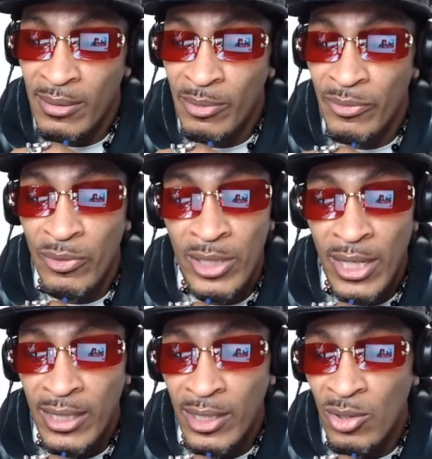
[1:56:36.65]
Before
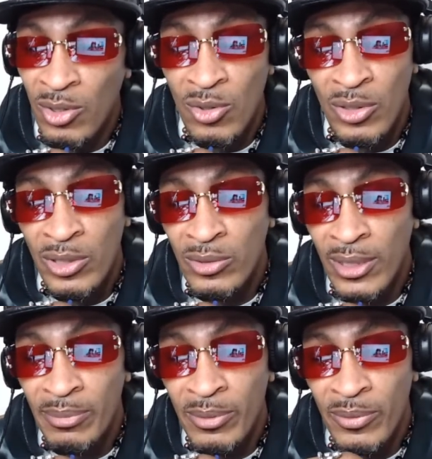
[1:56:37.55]
y'all get all oiled
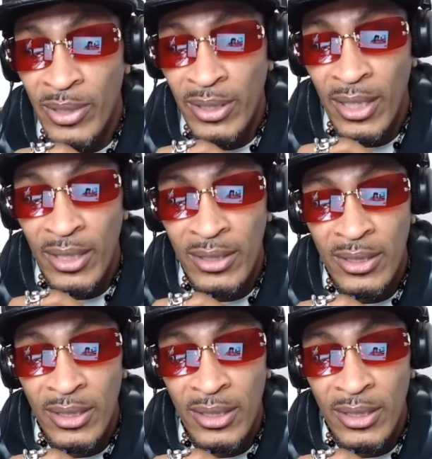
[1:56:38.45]
up and whatnot,